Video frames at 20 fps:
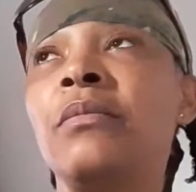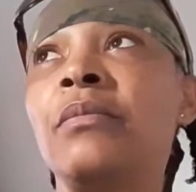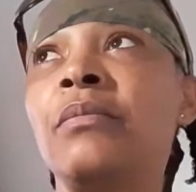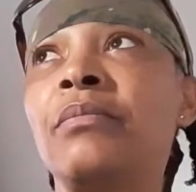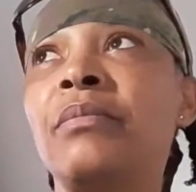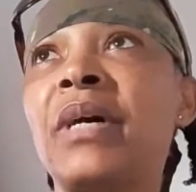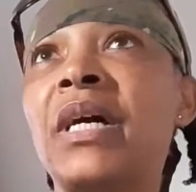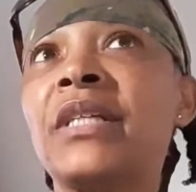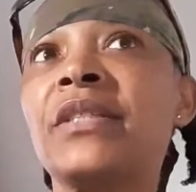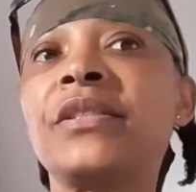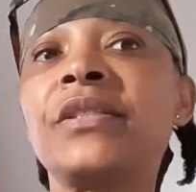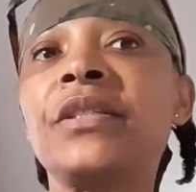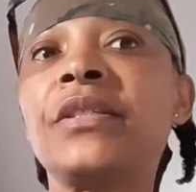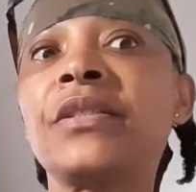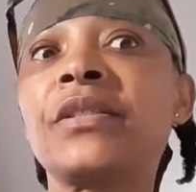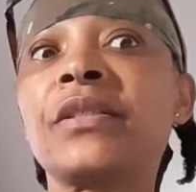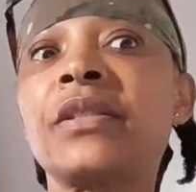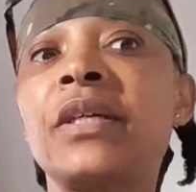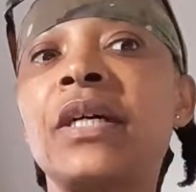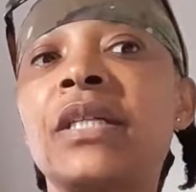My
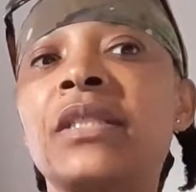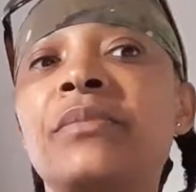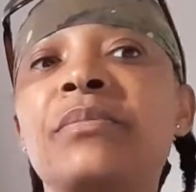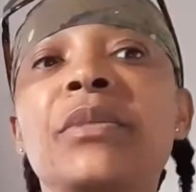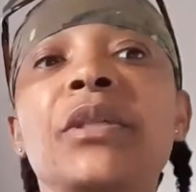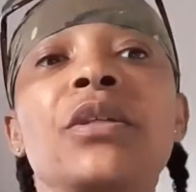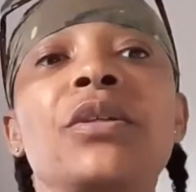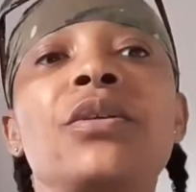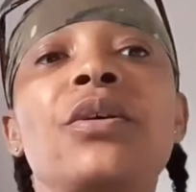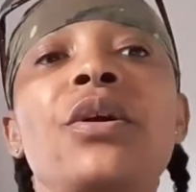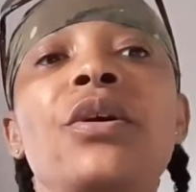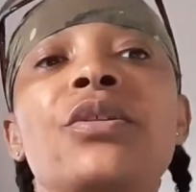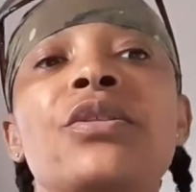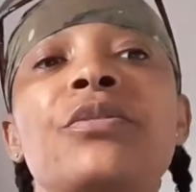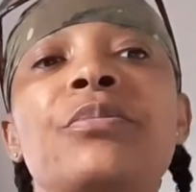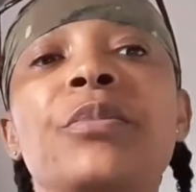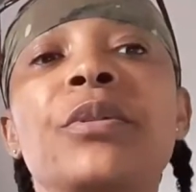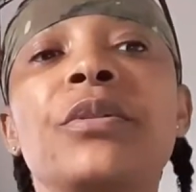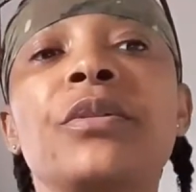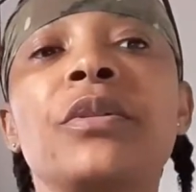sister has been in
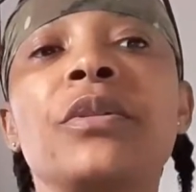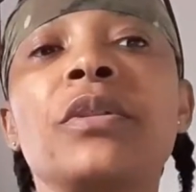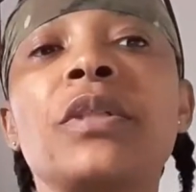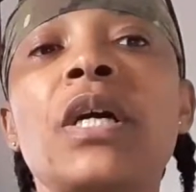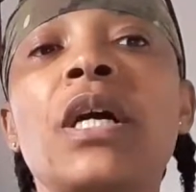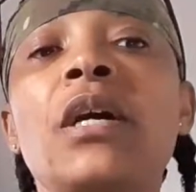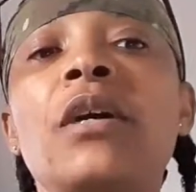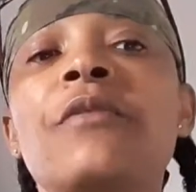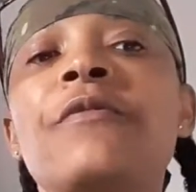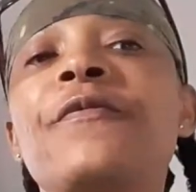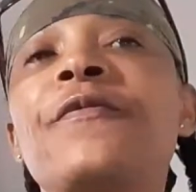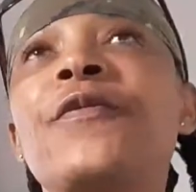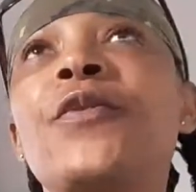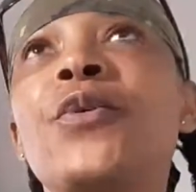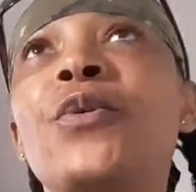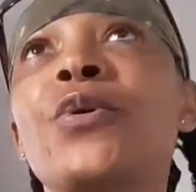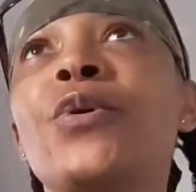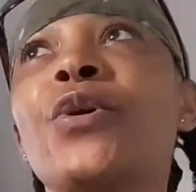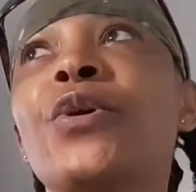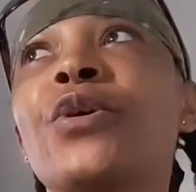hospital now
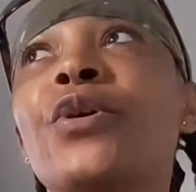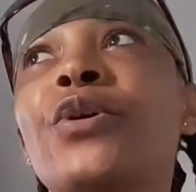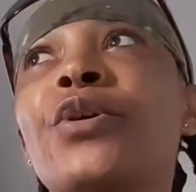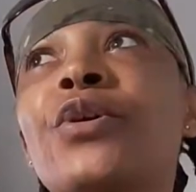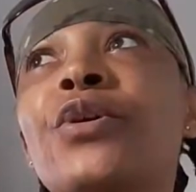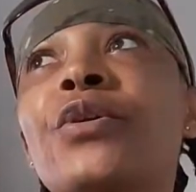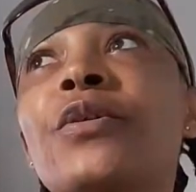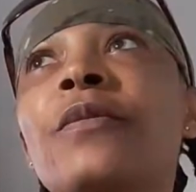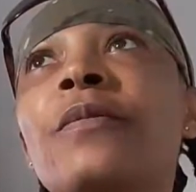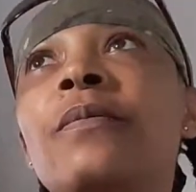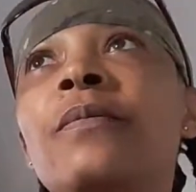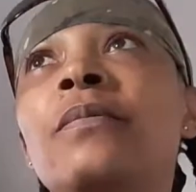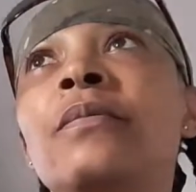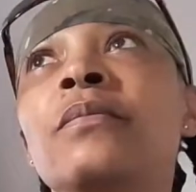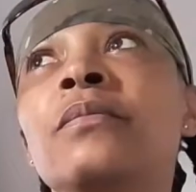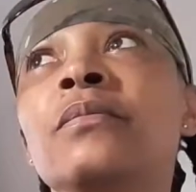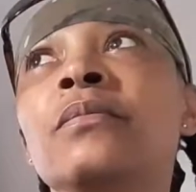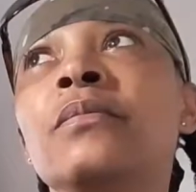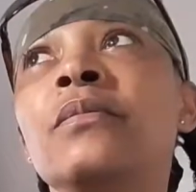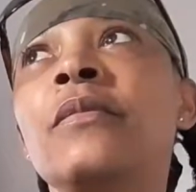for
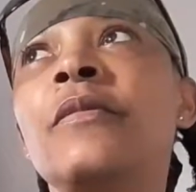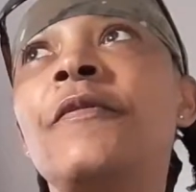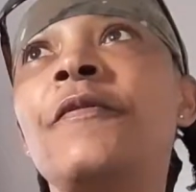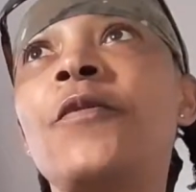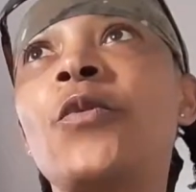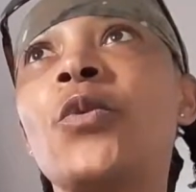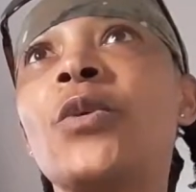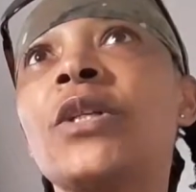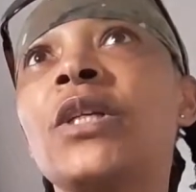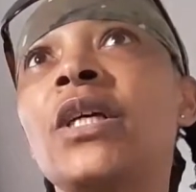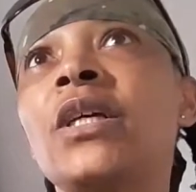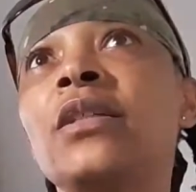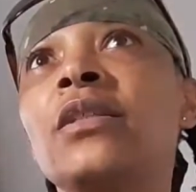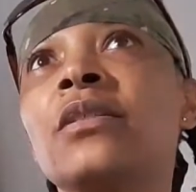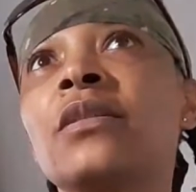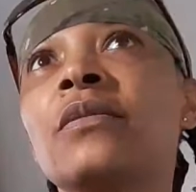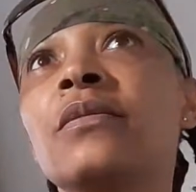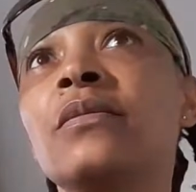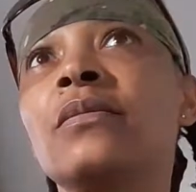4 days.